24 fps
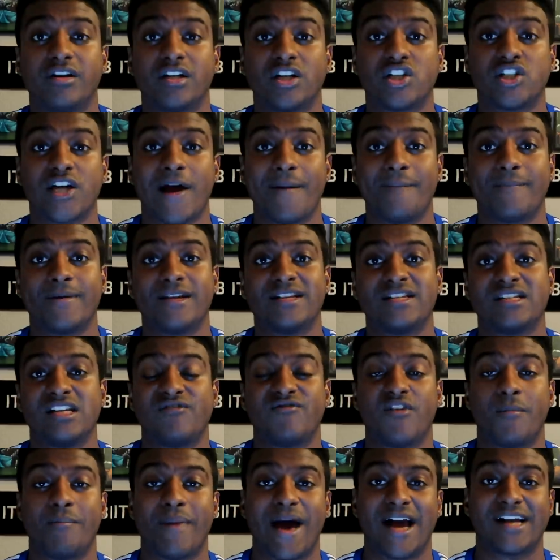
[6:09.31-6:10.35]
in the Champions
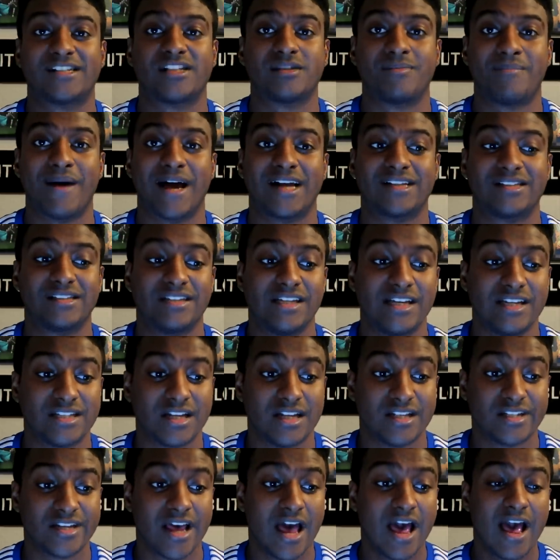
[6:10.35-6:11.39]
League for back-to-back
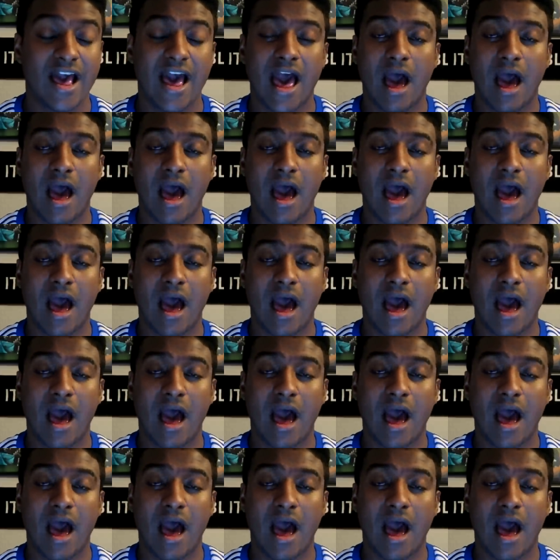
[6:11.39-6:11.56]
seasons.